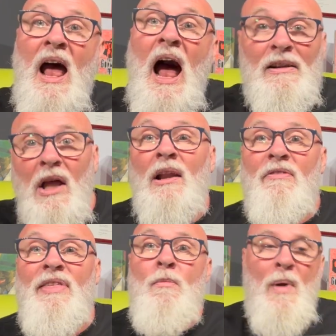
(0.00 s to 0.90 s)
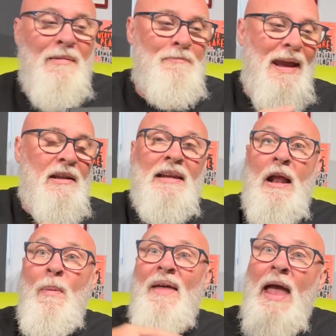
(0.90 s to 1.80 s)
A lot of them went back,
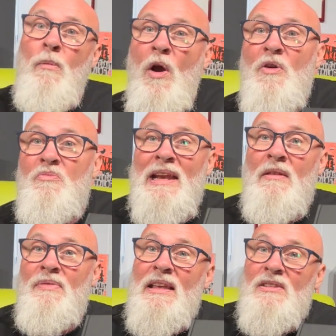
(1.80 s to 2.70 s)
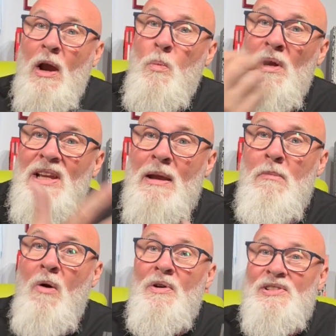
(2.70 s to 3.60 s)
when they weren't reading things like William
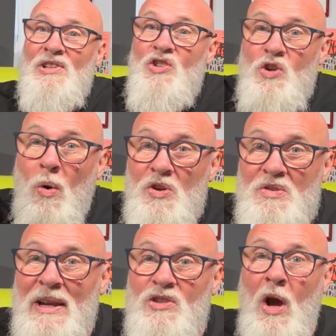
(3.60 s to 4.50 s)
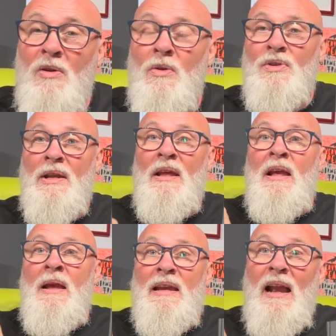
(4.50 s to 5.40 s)
Morris and George MacDonald and,
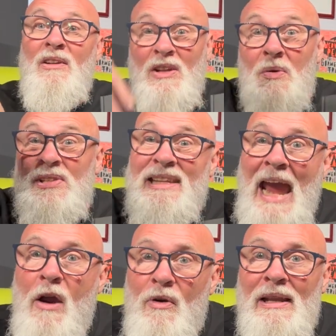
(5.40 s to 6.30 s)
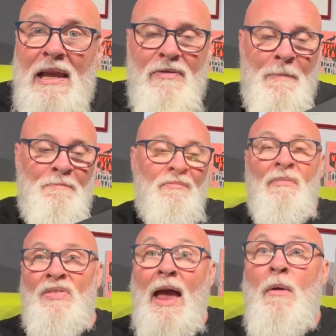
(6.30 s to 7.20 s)
Lewis Carroll even,
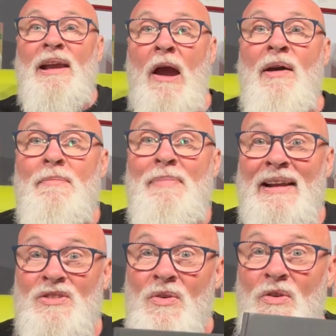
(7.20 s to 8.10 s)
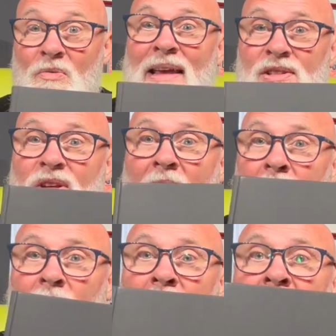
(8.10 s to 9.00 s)
they were going back to the Ring
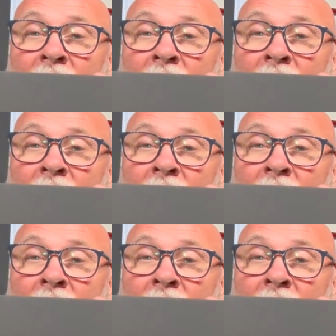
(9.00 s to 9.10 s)
Cycle,